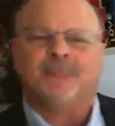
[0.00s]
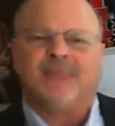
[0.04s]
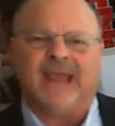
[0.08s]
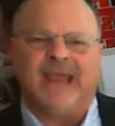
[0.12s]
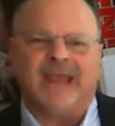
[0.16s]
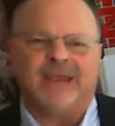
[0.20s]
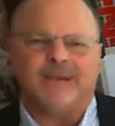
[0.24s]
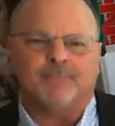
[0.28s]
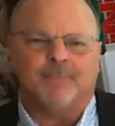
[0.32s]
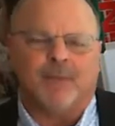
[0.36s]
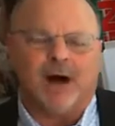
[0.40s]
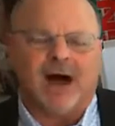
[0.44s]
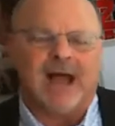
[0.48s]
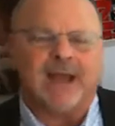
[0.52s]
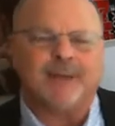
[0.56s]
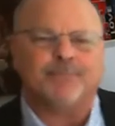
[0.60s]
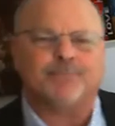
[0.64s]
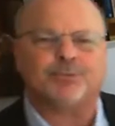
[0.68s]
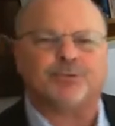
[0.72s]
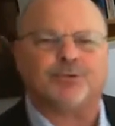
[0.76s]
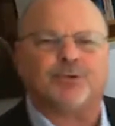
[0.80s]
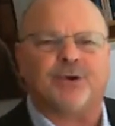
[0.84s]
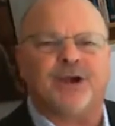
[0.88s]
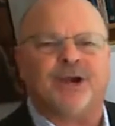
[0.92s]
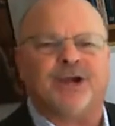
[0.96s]
and my
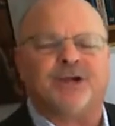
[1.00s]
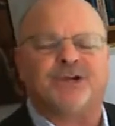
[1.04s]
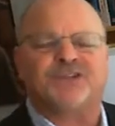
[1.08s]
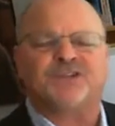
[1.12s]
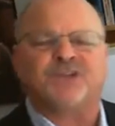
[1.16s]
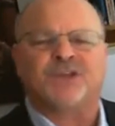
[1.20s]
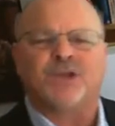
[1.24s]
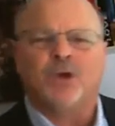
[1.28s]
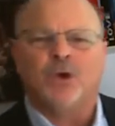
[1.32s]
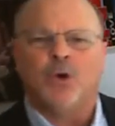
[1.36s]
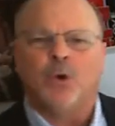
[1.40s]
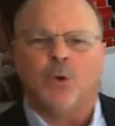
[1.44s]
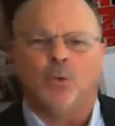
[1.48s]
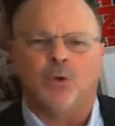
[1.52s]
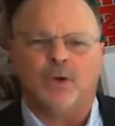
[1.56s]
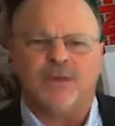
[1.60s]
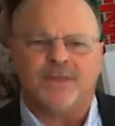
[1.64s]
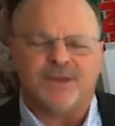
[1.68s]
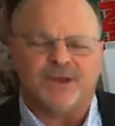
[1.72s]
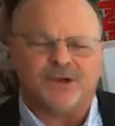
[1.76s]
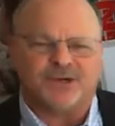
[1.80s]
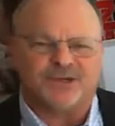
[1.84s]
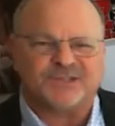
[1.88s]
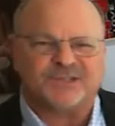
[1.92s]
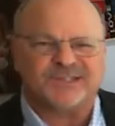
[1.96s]
prayers, when
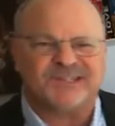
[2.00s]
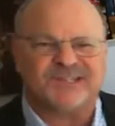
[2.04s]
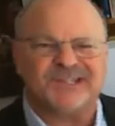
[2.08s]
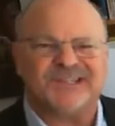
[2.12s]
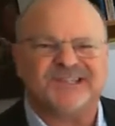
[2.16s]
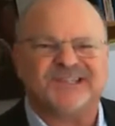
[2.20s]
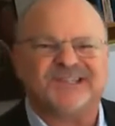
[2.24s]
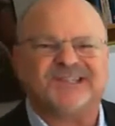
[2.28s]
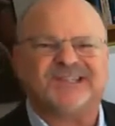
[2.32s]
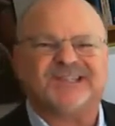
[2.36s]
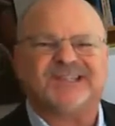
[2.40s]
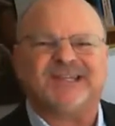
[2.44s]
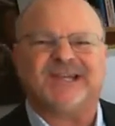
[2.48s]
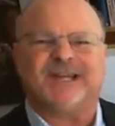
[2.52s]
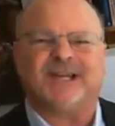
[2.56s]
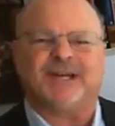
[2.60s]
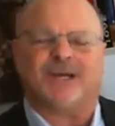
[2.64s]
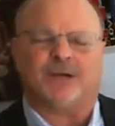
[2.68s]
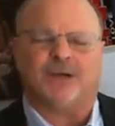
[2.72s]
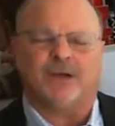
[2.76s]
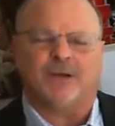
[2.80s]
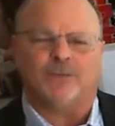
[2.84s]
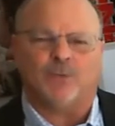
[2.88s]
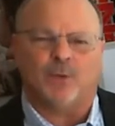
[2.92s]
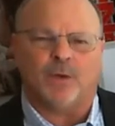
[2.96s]
they're
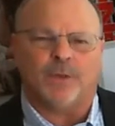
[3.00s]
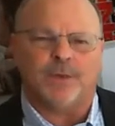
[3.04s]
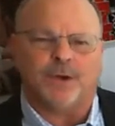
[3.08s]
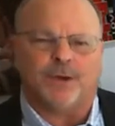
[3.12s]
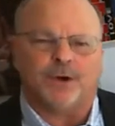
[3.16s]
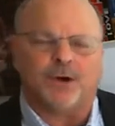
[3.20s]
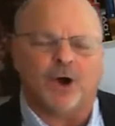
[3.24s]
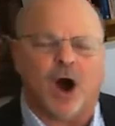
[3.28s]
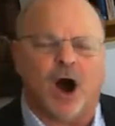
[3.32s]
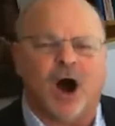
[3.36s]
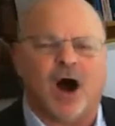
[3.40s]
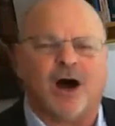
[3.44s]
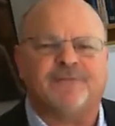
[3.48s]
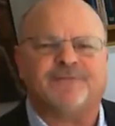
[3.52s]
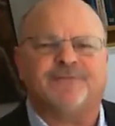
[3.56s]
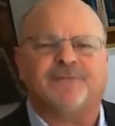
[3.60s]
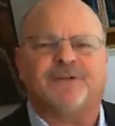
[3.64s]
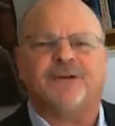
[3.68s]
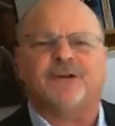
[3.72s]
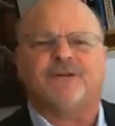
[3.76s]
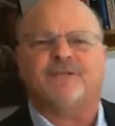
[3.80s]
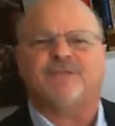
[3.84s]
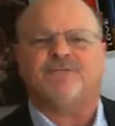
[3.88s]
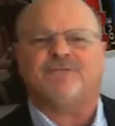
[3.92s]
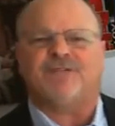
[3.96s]
sincere and when they're
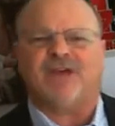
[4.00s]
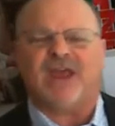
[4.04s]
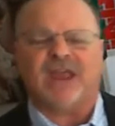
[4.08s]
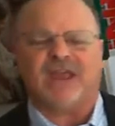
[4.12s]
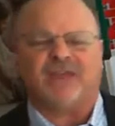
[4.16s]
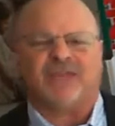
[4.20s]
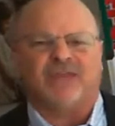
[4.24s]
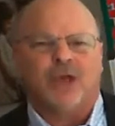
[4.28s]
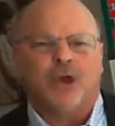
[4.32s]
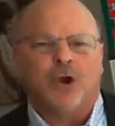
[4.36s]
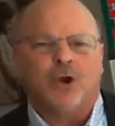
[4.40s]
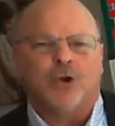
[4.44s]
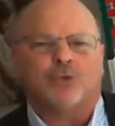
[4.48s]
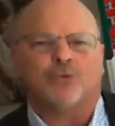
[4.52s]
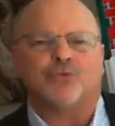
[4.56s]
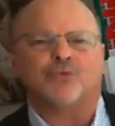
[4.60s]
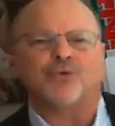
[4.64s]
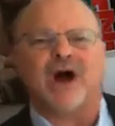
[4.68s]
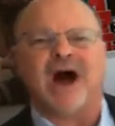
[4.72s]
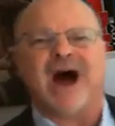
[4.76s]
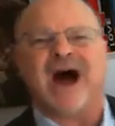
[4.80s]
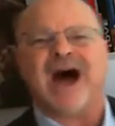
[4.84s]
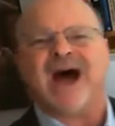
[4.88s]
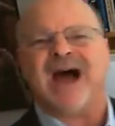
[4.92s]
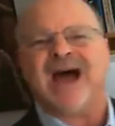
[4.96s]
offered in faith,
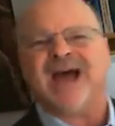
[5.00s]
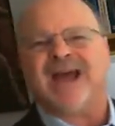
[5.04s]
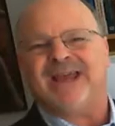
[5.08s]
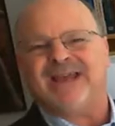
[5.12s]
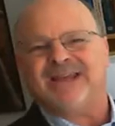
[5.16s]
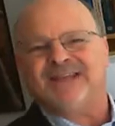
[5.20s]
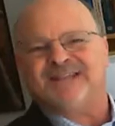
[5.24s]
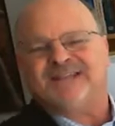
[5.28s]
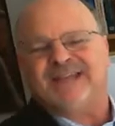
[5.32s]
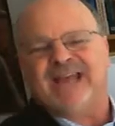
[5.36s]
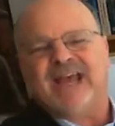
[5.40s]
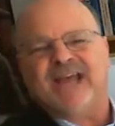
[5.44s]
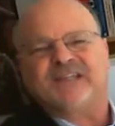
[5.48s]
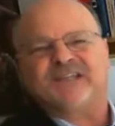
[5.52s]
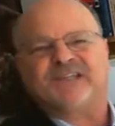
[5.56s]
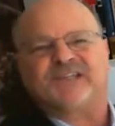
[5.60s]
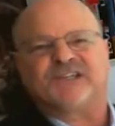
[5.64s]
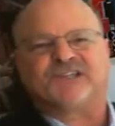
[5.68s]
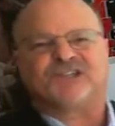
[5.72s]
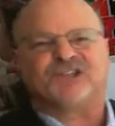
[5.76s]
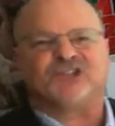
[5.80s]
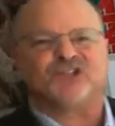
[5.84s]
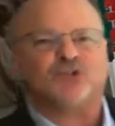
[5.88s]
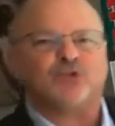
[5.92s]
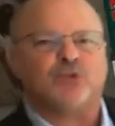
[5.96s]
rise as a
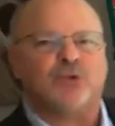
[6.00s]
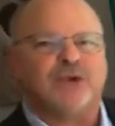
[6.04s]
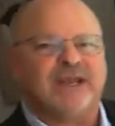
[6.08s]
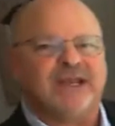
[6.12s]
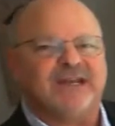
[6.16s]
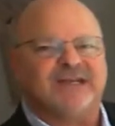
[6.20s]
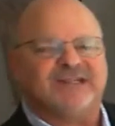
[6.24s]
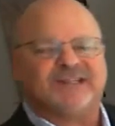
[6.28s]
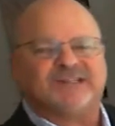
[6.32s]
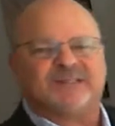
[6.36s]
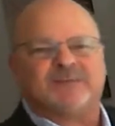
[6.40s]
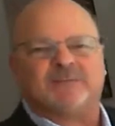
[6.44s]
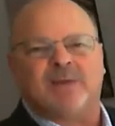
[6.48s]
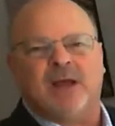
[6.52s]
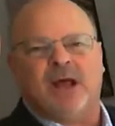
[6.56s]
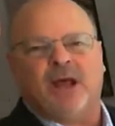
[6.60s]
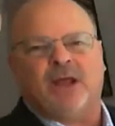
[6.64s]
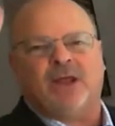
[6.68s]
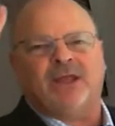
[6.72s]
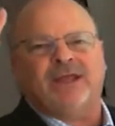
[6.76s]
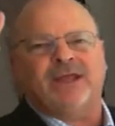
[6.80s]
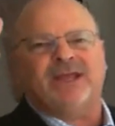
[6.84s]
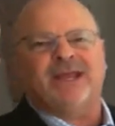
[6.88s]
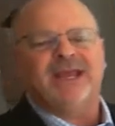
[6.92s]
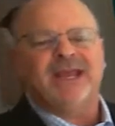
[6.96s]
sweet
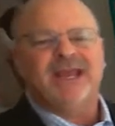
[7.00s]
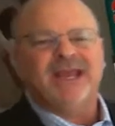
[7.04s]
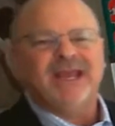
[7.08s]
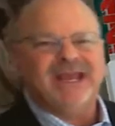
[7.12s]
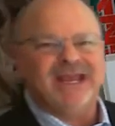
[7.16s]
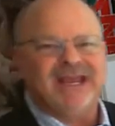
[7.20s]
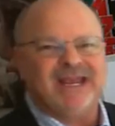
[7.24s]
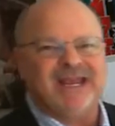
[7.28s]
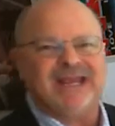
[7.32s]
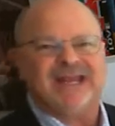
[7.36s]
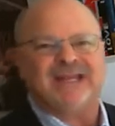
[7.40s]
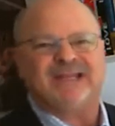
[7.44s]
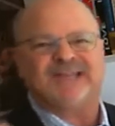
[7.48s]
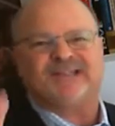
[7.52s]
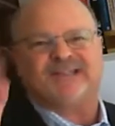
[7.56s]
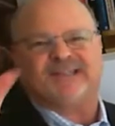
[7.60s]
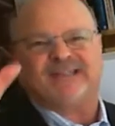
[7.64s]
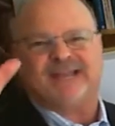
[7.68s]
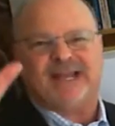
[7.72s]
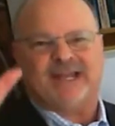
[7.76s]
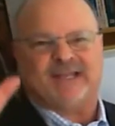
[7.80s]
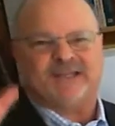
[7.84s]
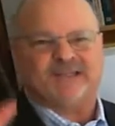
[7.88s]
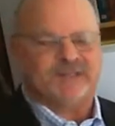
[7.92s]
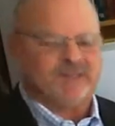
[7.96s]
smelling
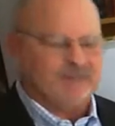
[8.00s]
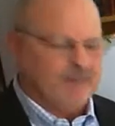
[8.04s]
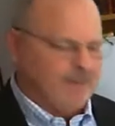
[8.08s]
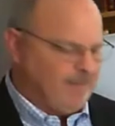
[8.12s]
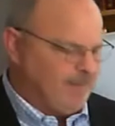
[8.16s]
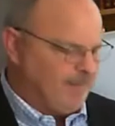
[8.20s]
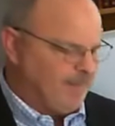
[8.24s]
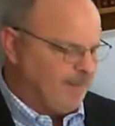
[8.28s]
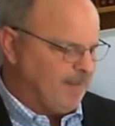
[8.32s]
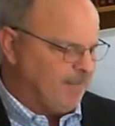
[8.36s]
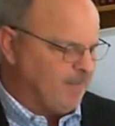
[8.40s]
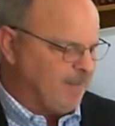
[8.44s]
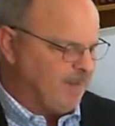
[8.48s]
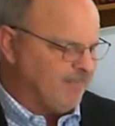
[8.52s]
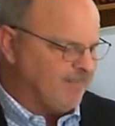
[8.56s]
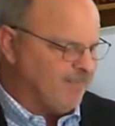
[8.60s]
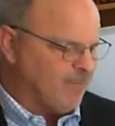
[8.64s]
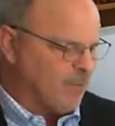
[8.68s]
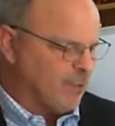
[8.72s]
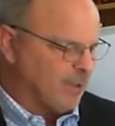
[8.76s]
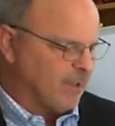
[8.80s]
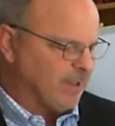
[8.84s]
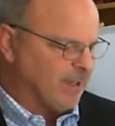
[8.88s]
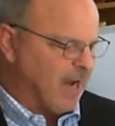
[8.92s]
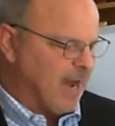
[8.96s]
incense
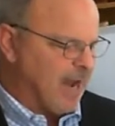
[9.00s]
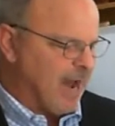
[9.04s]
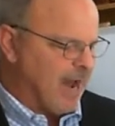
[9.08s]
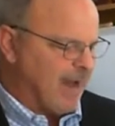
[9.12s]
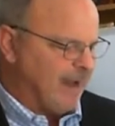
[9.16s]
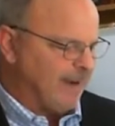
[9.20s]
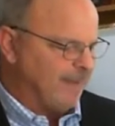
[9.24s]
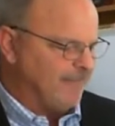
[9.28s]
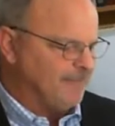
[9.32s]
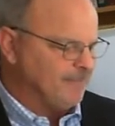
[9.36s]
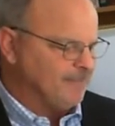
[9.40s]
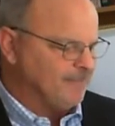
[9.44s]
before God.